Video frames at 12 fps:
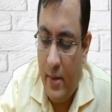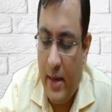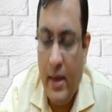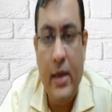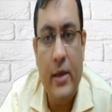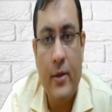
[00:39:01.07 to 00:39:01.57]
by
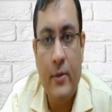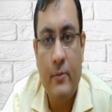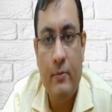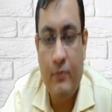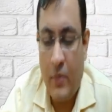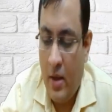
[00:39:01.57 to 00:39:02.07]
E.
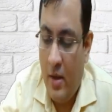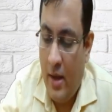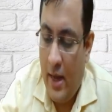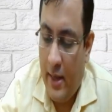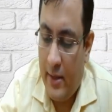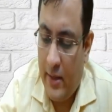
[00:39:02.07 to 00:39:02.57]

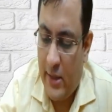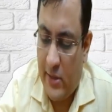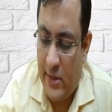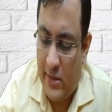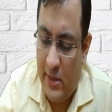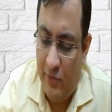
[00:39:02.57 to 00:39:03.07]
And this
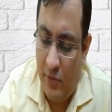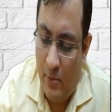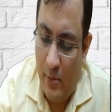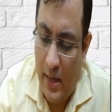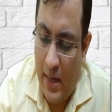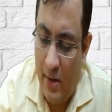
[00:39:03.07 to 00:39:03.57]
is the
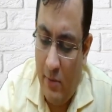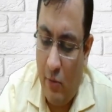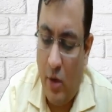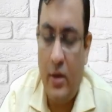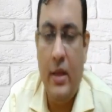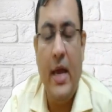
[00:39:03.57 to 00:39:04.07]
formula
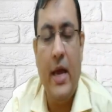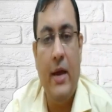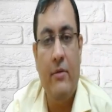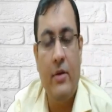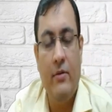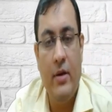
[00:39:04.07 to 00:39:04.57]
what they
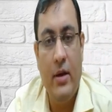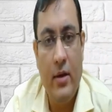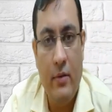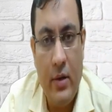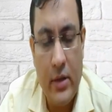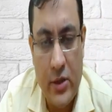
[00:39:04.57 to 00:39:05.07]
have given in
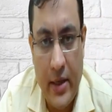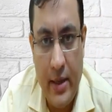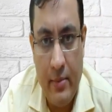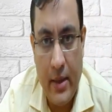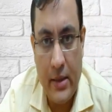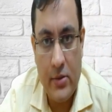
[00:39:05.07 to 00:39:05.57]
our
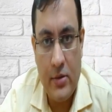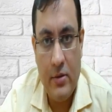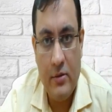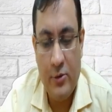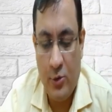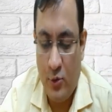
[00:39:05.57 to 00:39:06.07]
study mats.
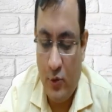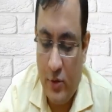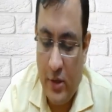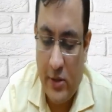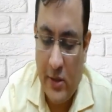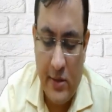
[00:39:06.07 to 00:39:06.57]
So
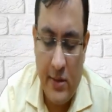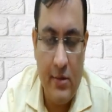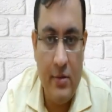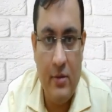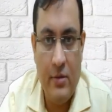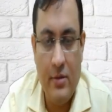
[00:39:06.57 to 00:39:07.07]
this is
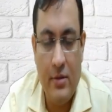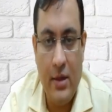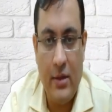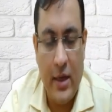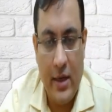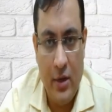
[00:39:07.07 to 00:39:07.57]

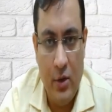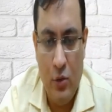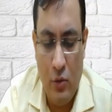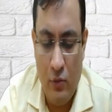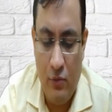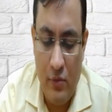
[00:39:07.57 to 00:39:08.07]
nothing
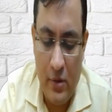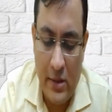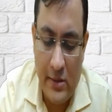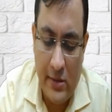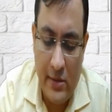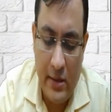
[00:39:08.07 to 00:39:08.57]
new.
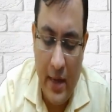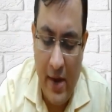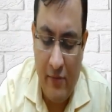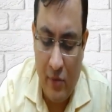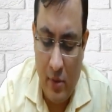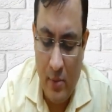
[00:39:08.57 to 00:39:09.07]
This is
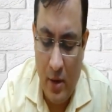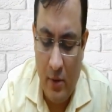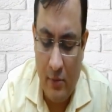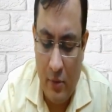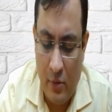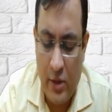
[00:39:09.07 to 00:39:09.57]
derived from
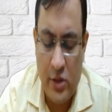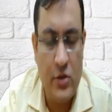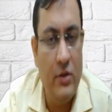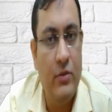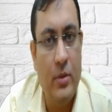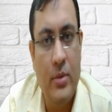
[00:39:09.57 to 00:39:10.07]
your
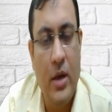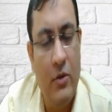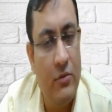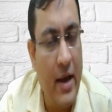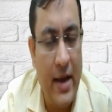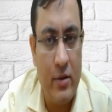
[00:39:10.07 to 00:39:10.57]
original formula
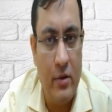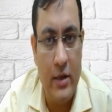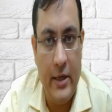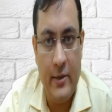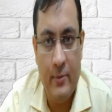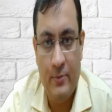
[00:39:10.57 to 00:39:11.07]
of WACC
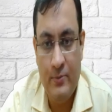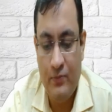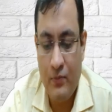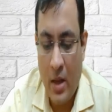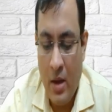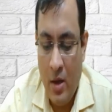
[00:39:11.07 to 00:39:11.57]
only.
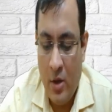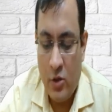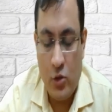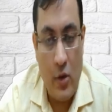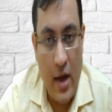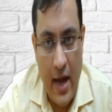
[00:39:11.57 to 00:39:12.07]

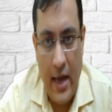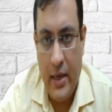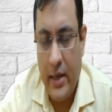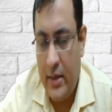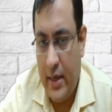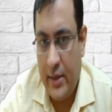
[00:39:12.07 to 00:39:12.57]
So
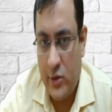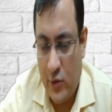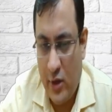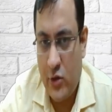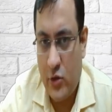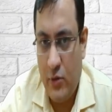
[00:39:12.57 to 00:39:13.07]
RE, that is
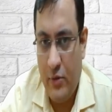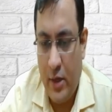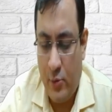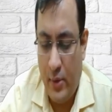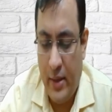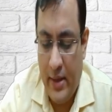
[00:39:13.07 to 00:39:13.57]
cost of
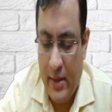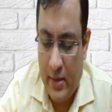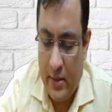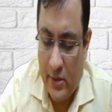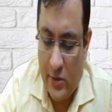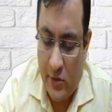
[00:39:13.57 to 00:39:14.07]
equity,
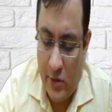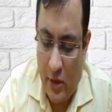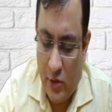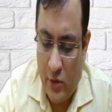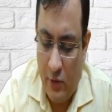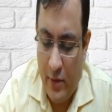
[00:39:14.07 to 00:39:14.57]
this is
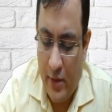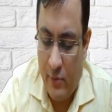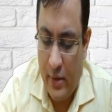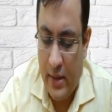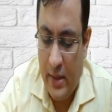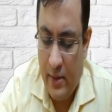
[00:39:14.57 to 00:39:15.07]
cost of
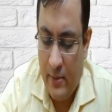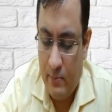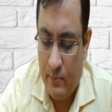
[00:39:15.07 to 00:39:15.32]
equity,